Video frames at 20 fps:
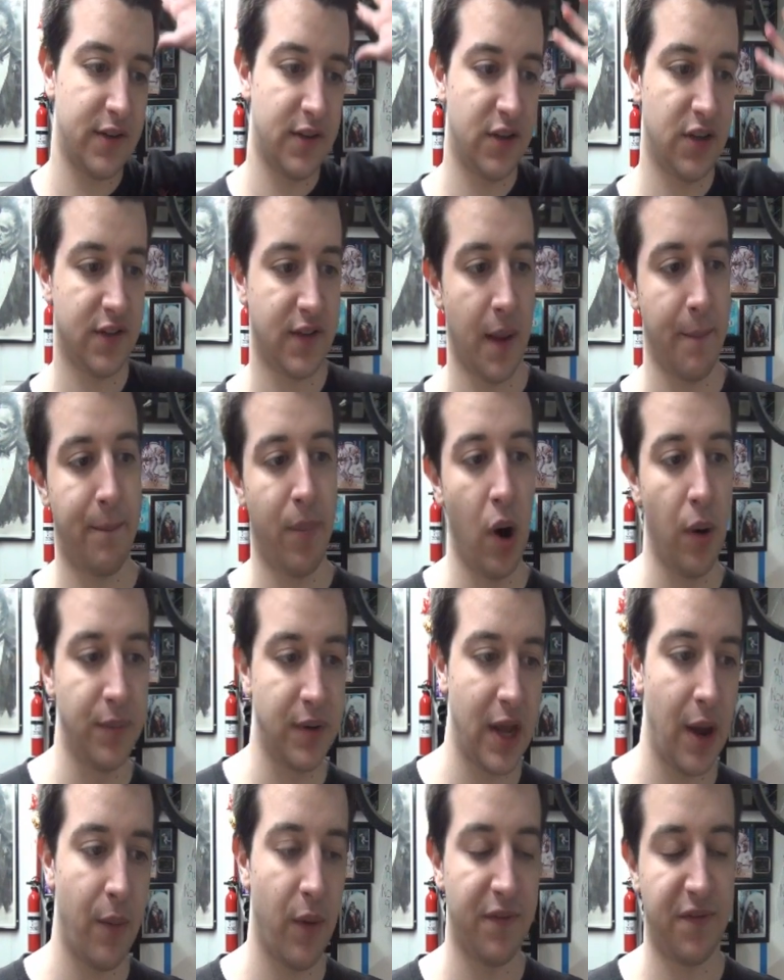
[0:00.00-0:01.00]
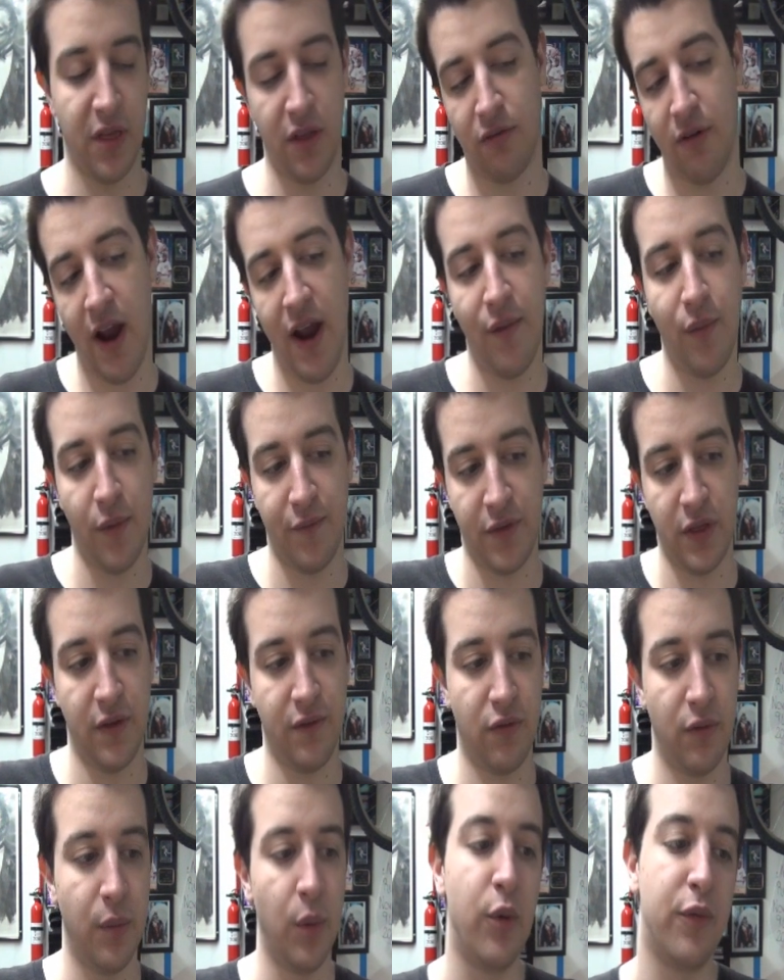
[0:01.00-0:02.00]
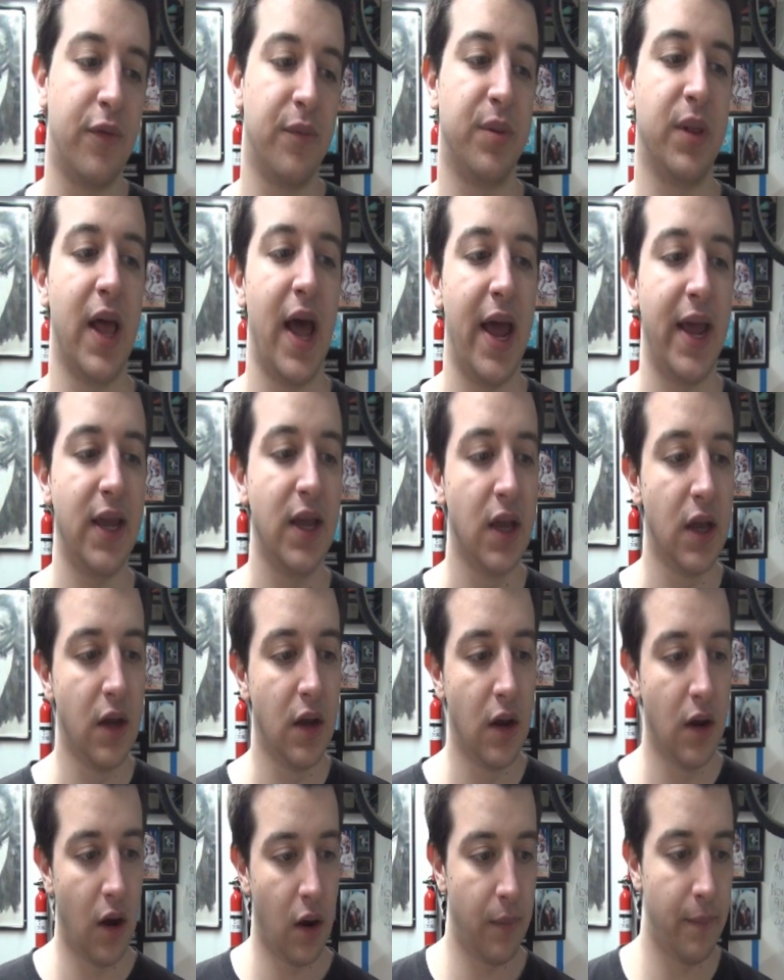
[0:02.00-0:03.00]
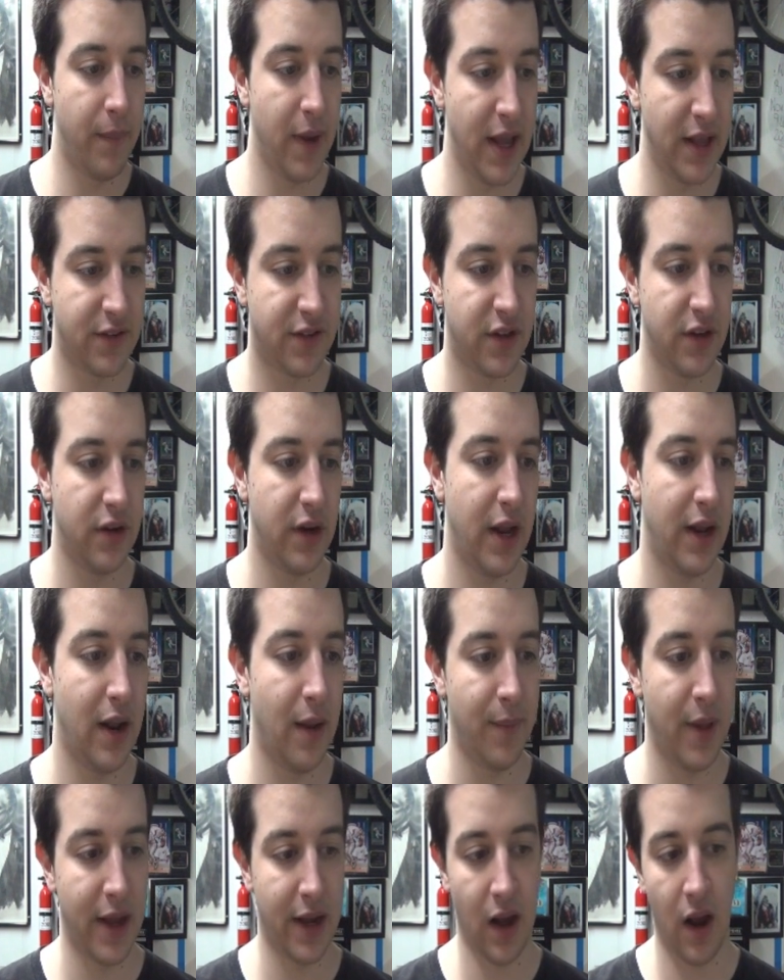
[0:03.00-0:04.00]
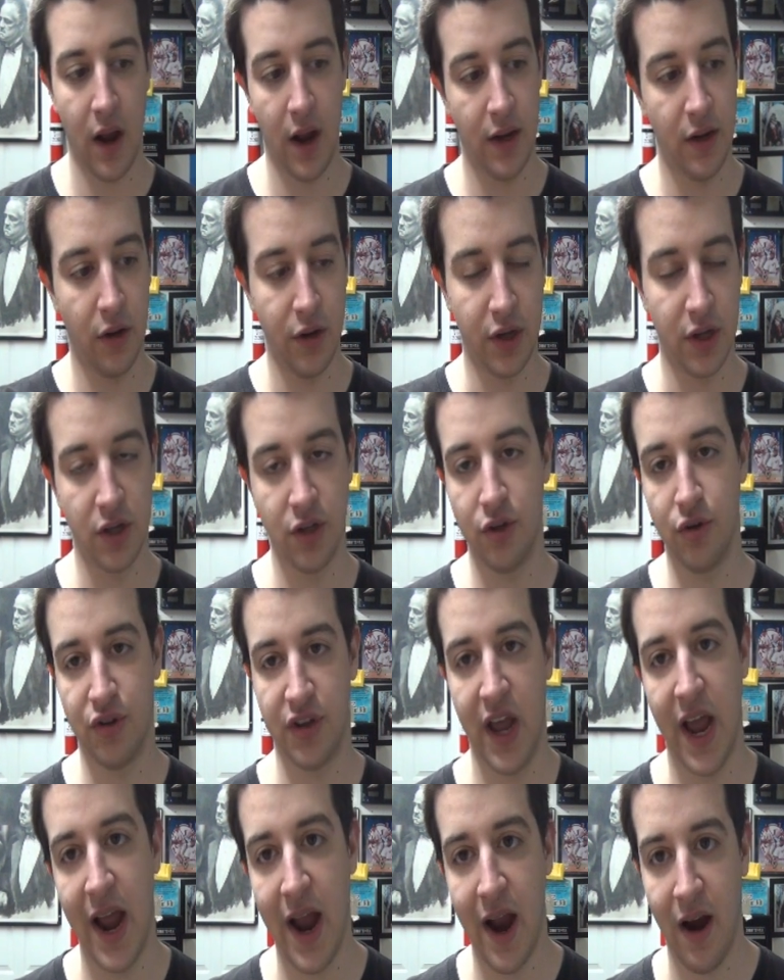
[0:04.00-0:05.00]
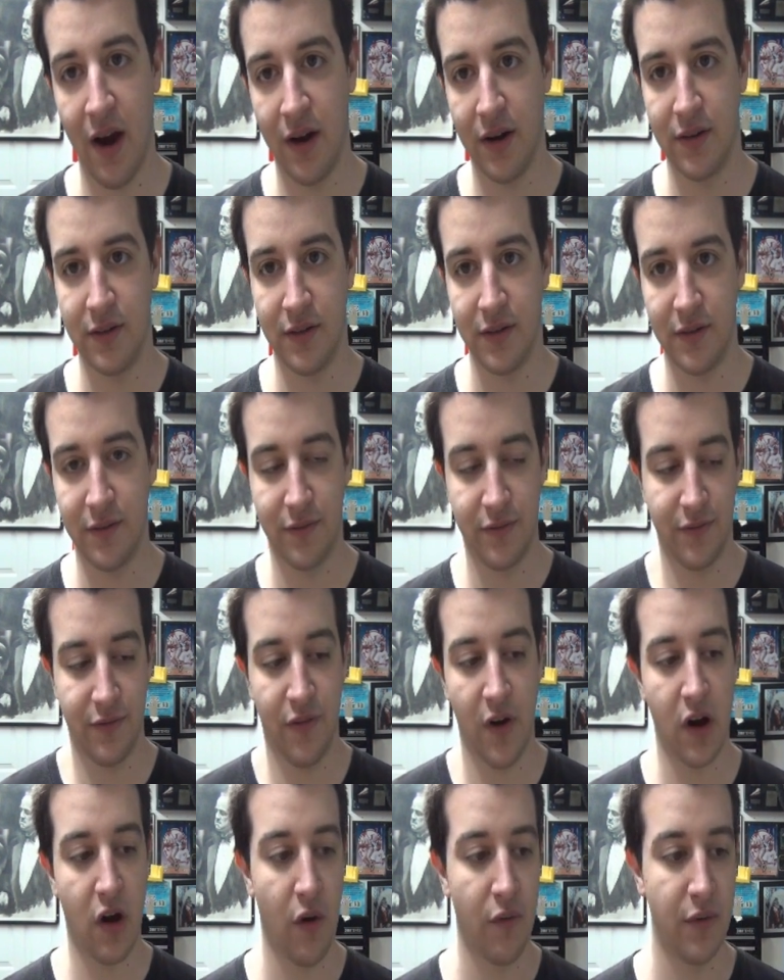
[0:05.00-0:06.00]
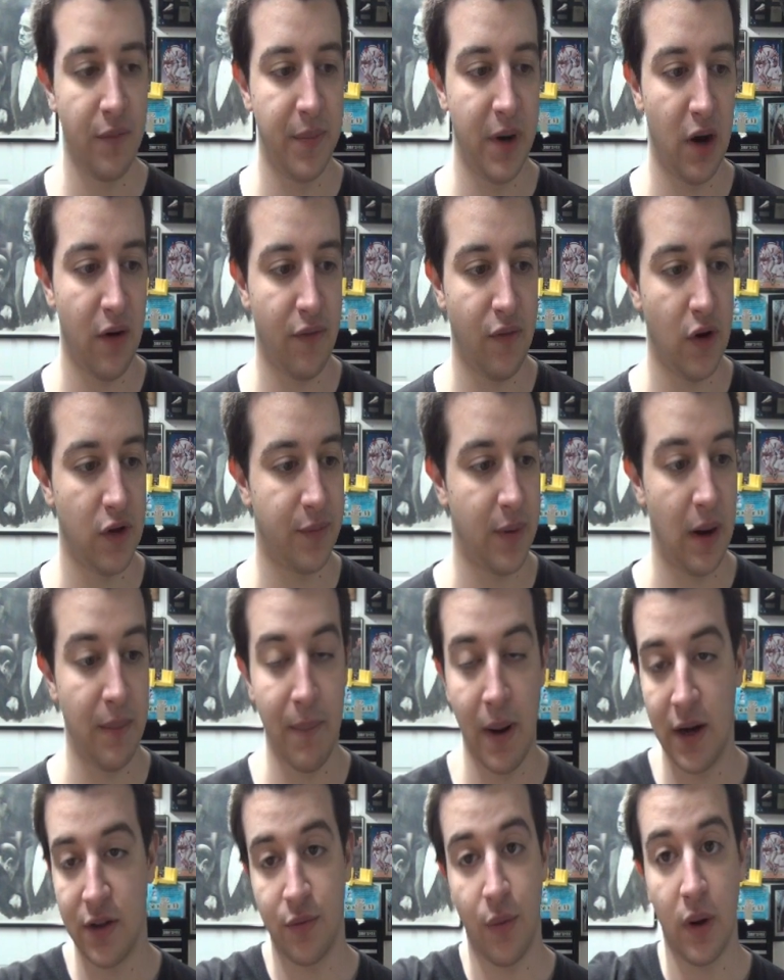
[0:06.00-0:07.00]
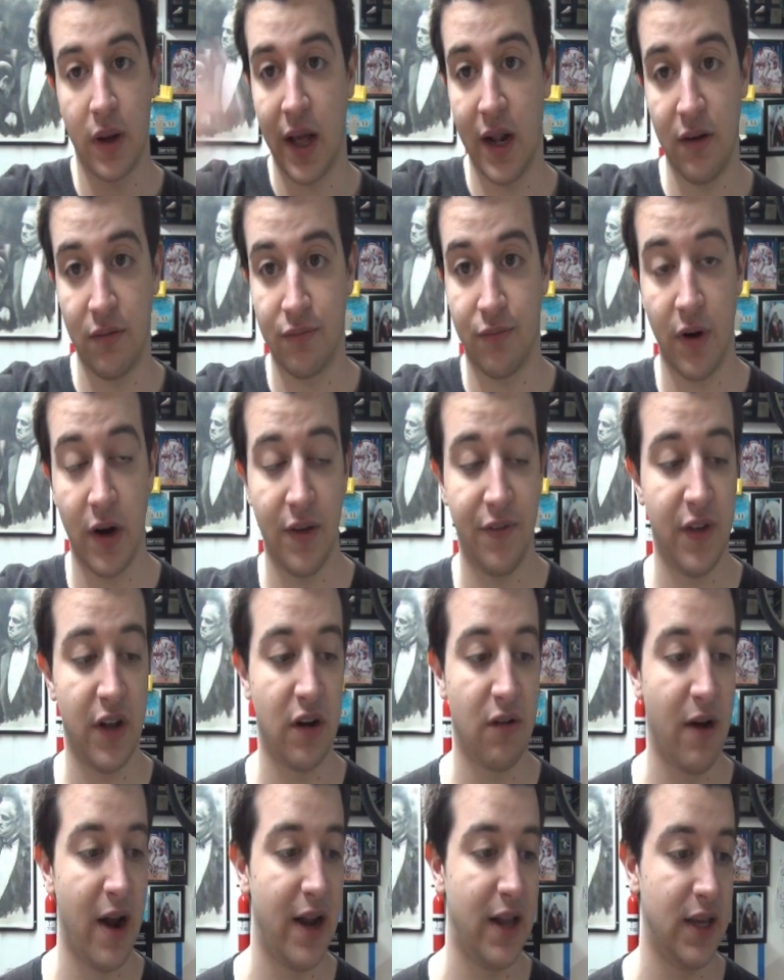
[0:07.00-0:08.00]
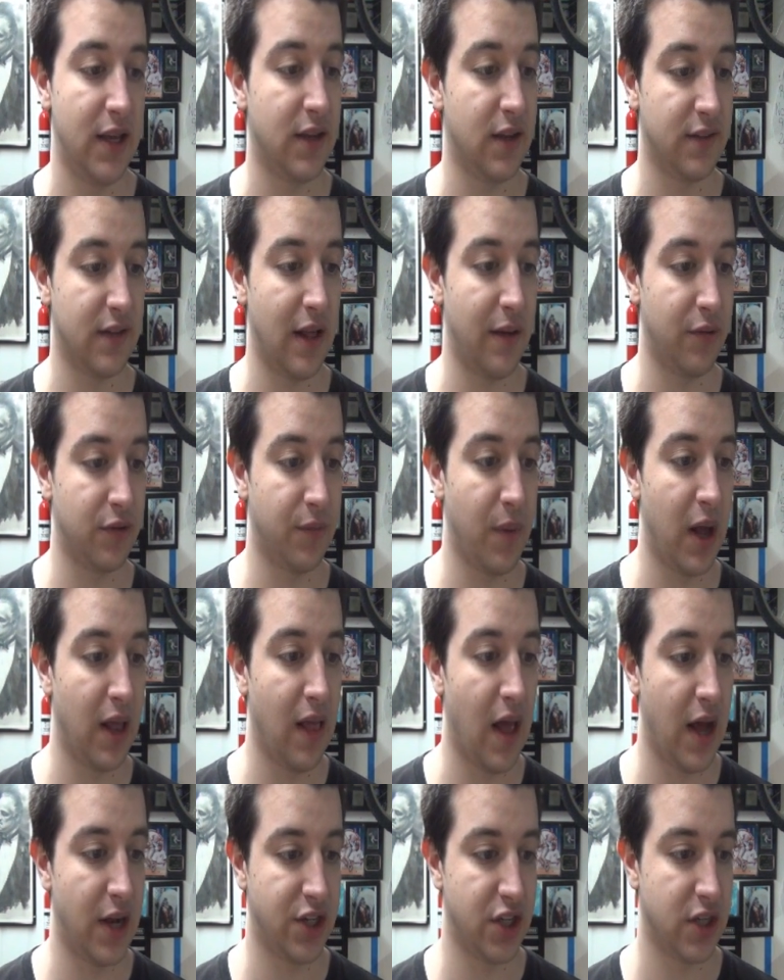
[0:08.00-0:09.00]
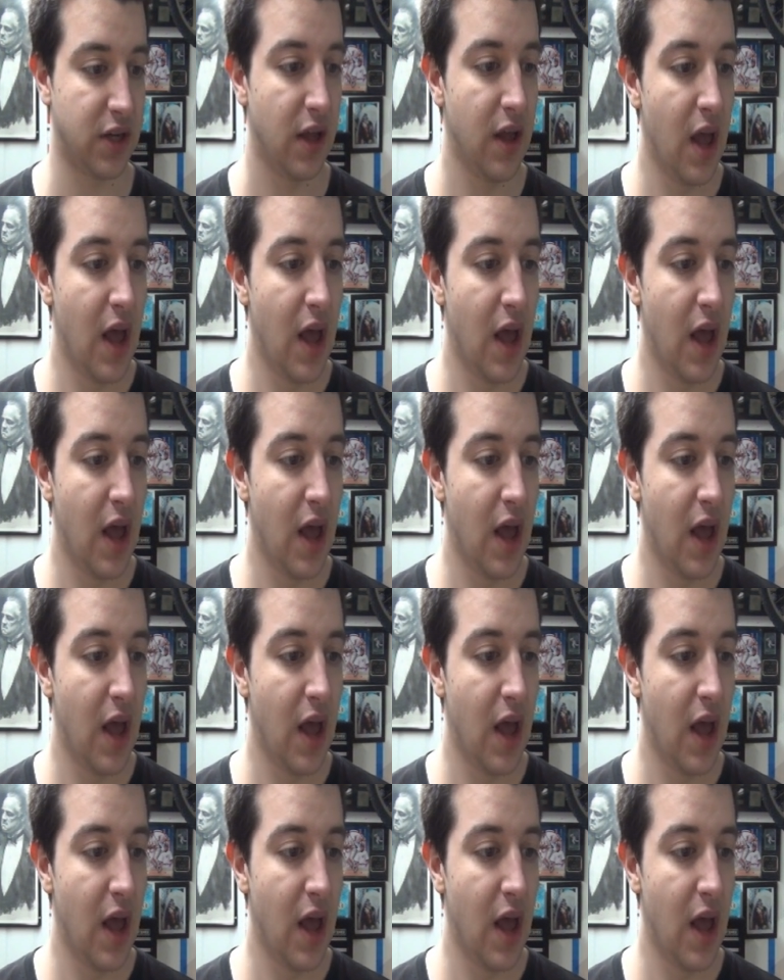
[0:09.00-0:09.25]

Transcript: It's just like, boom, you get one from the grave, one from the remove from play, instant, and I'm like, alright, I know you're going to use Hair and fuck over Mirror Force, but I might as well get rid of it already, because that was my logic.